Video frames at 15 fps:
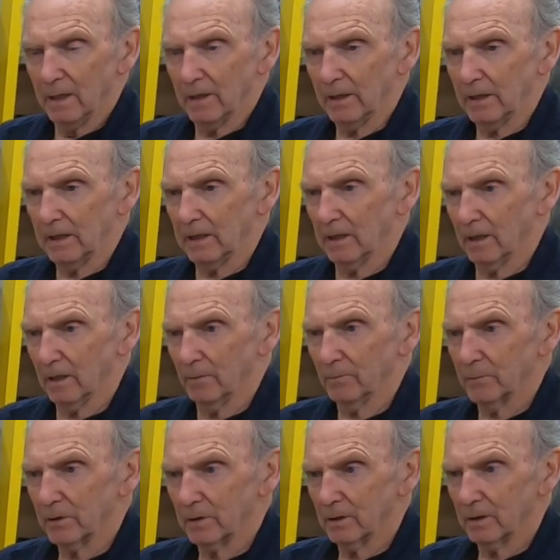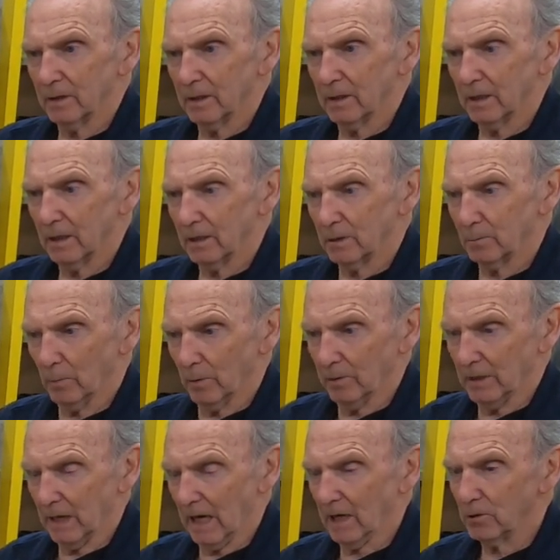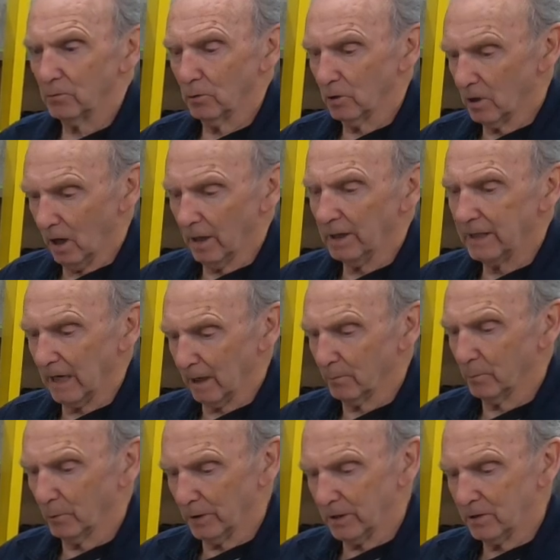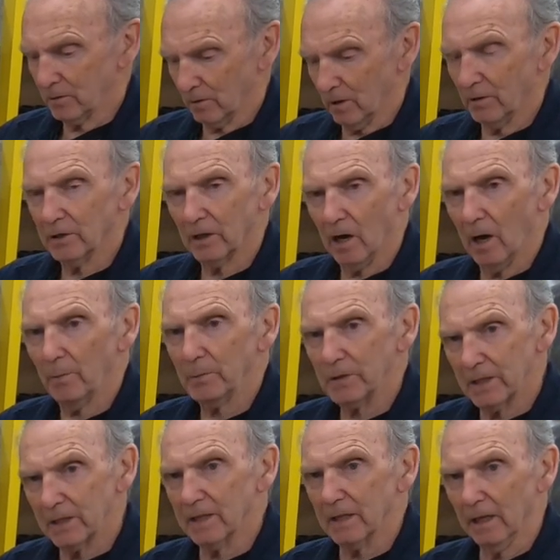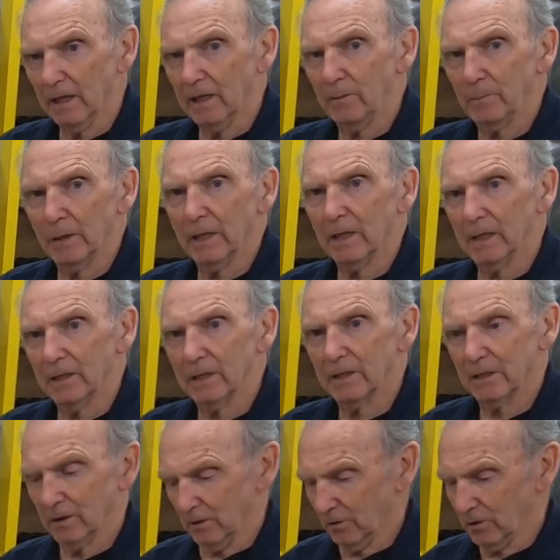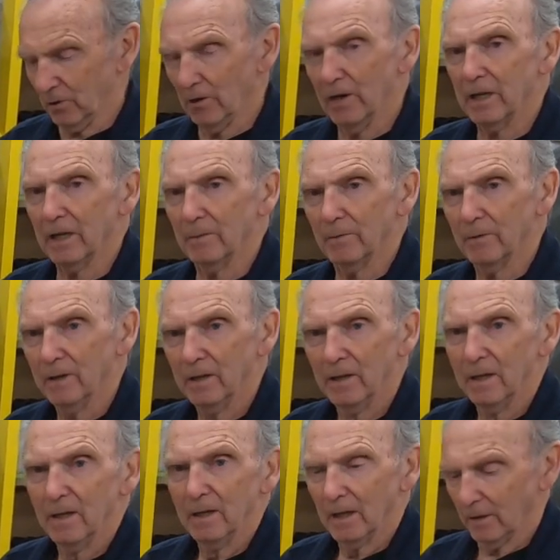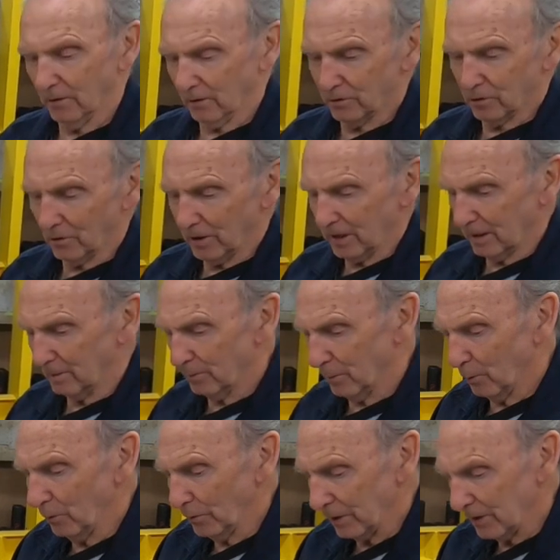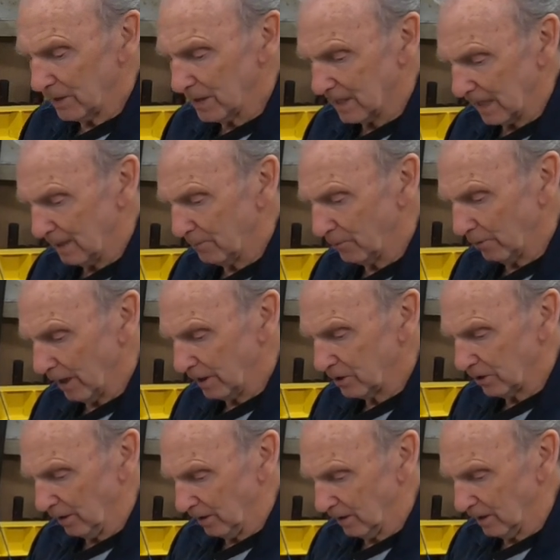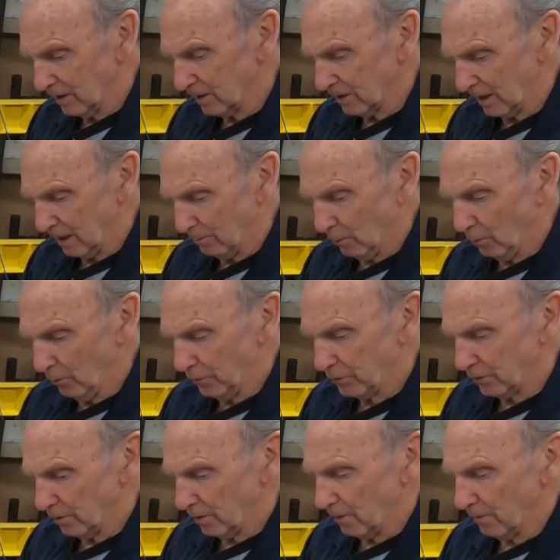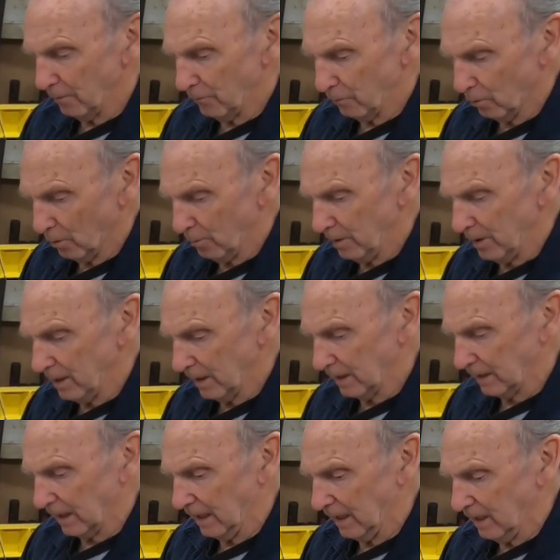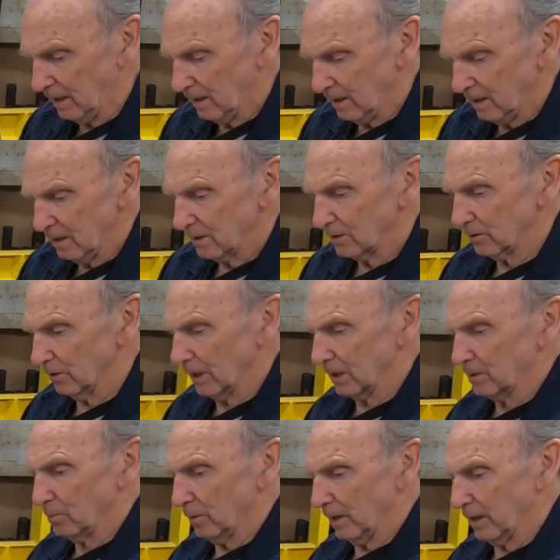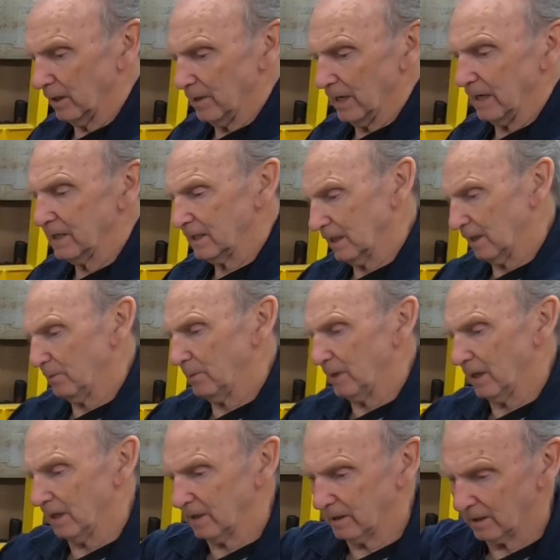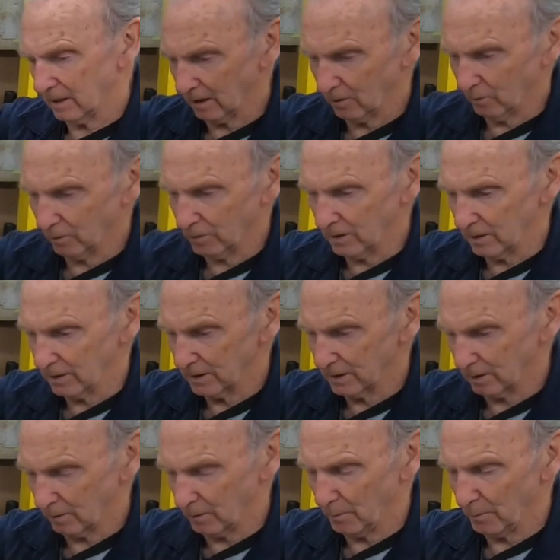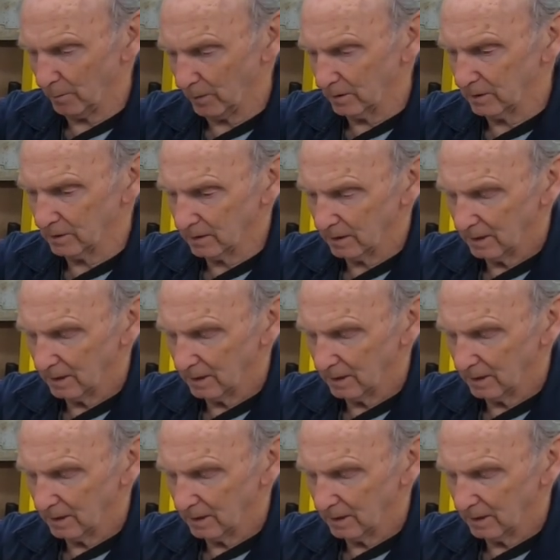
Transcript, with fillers: the um, the actual contact points are on the opposite side because they're turning in they're turning in both in the same direction. This they both turn forward like that. So that's why on that side the, the coil is there, the plug